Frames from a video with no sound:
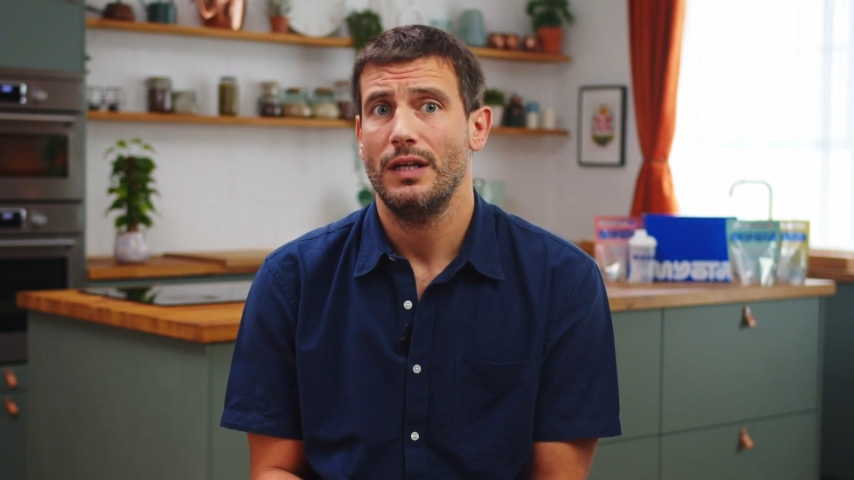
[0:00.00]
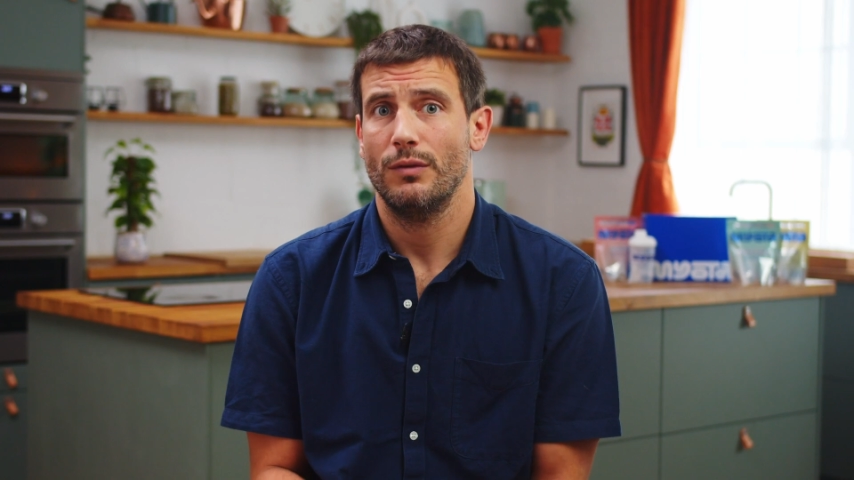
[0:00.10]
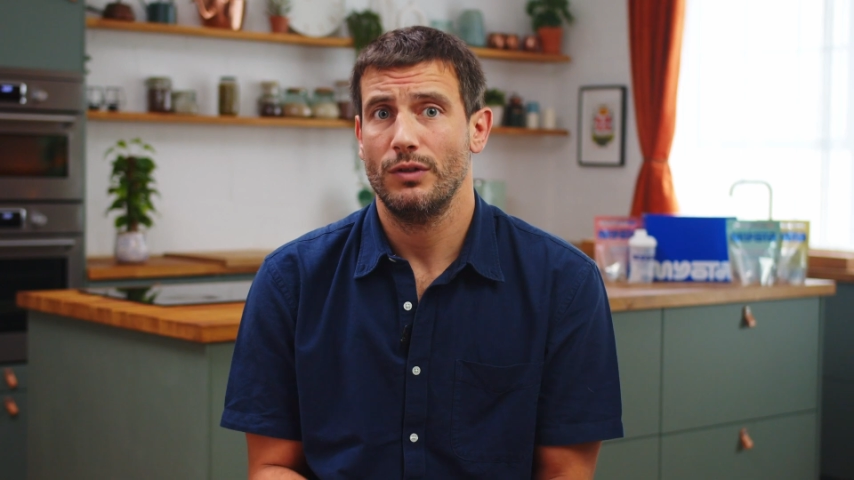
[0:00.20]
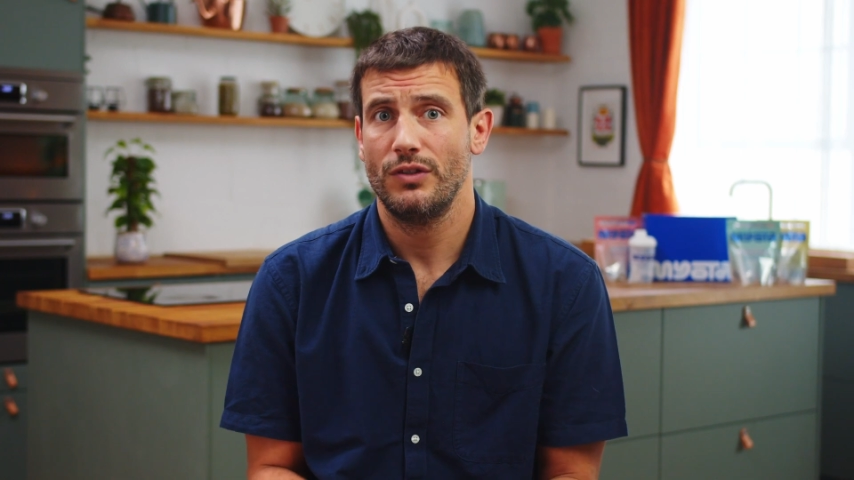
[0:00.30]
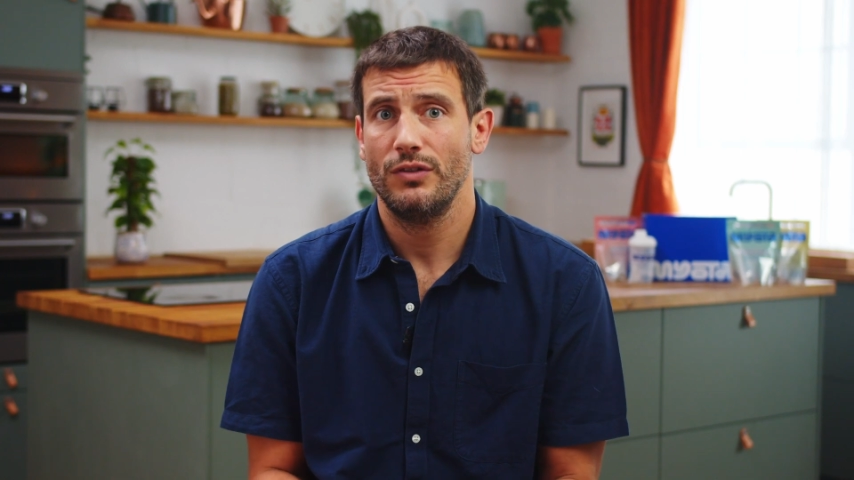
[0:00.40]

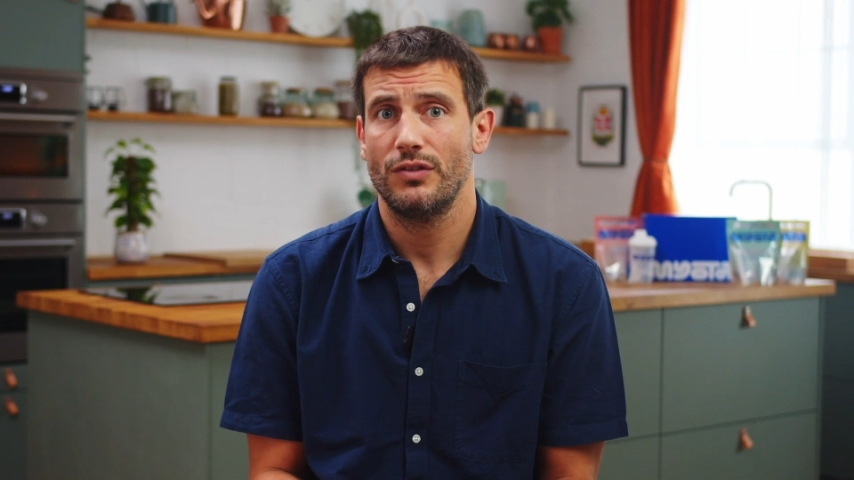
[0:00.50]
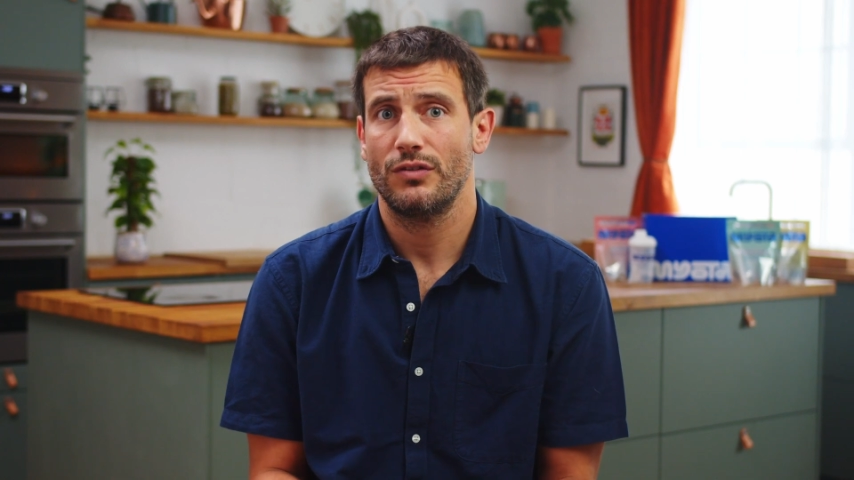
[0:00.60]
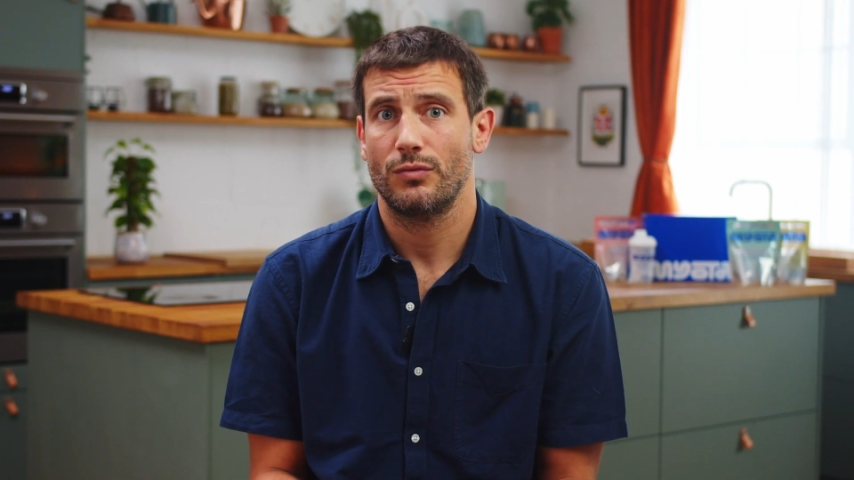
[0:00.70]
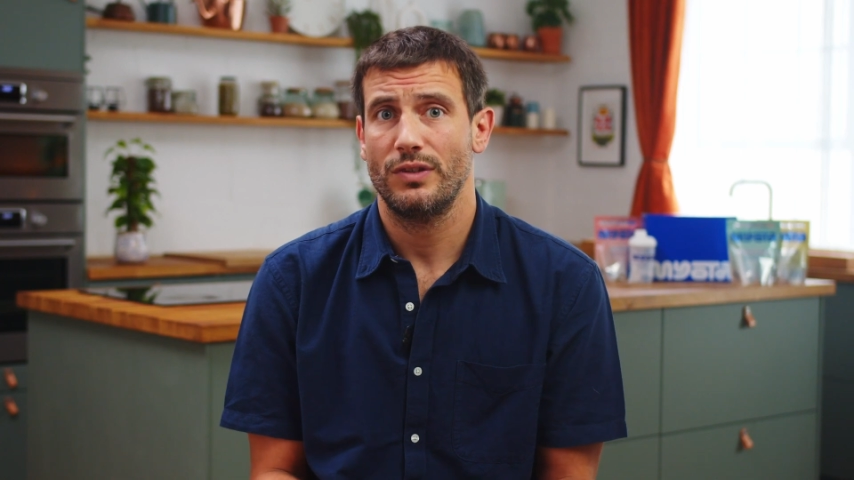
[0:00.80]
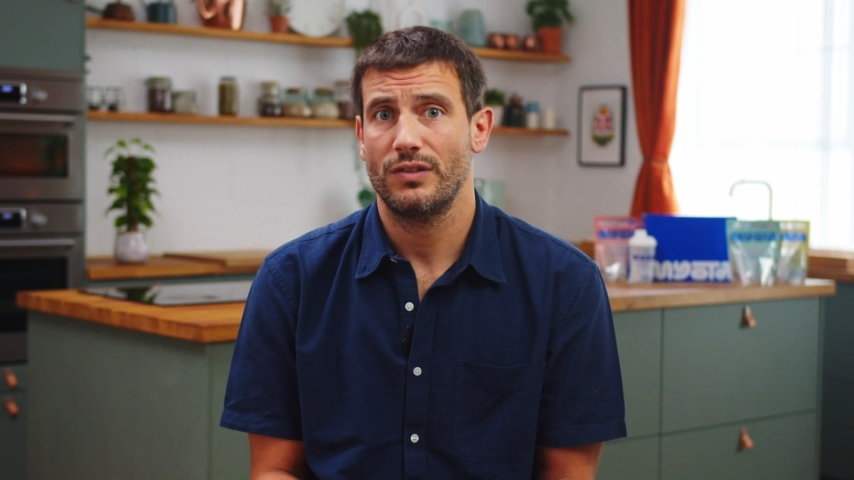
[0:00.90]

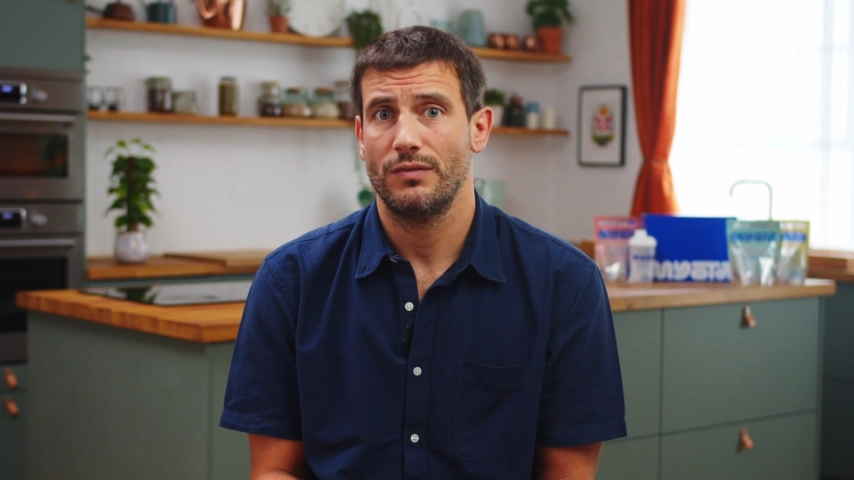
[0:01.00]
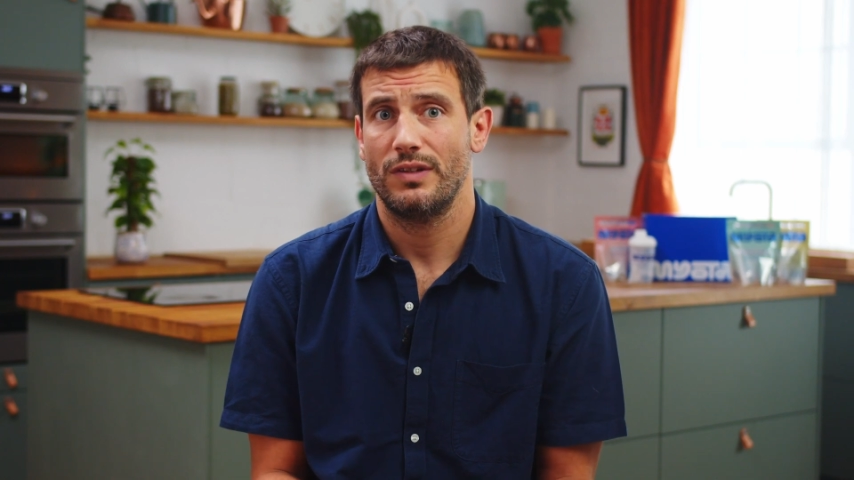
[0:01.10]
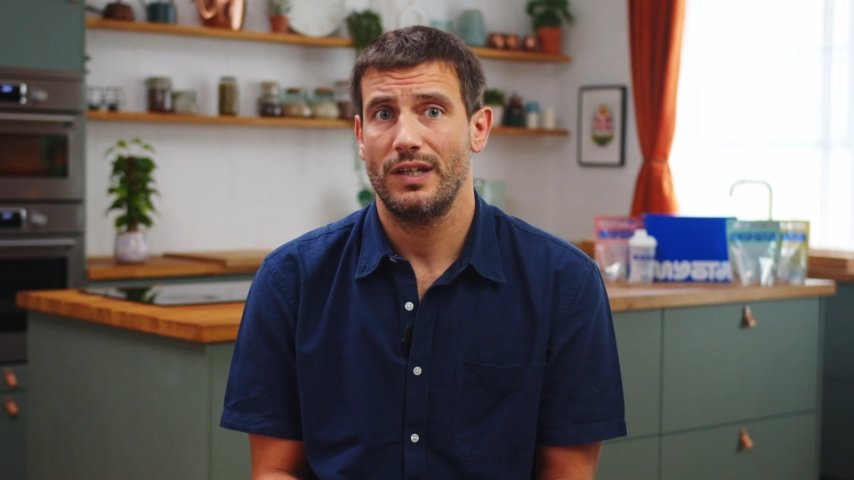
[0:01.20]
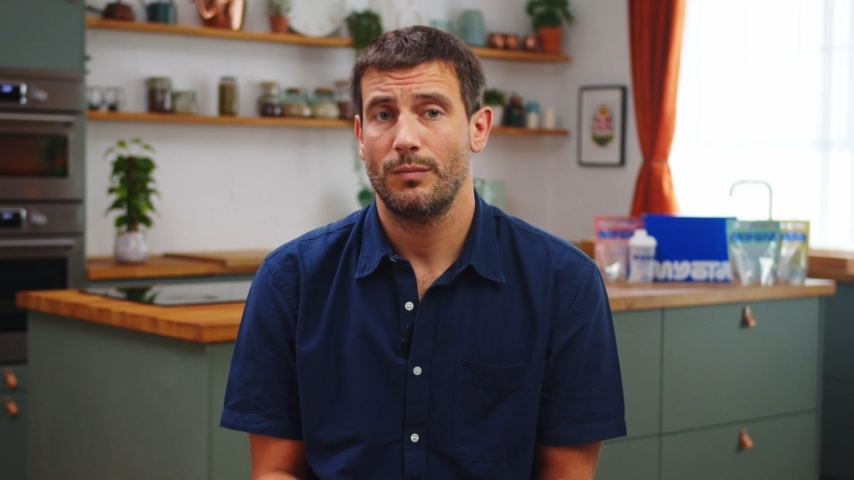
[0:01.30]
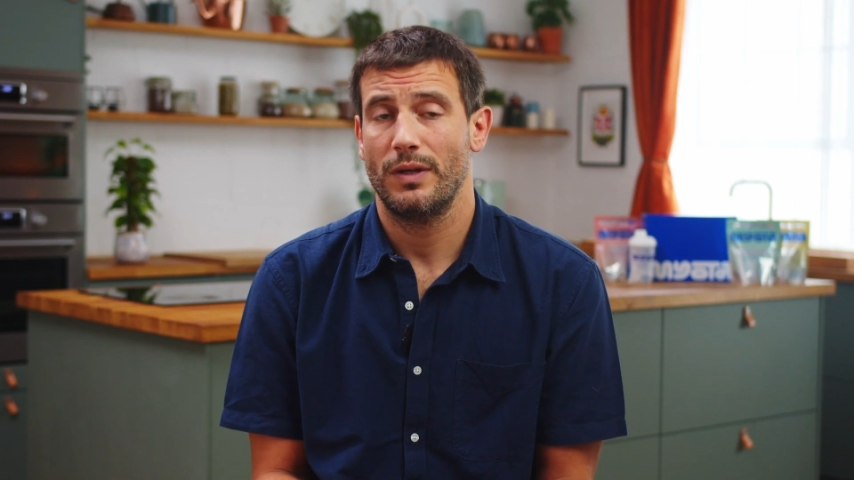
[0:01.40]
reduces risk of death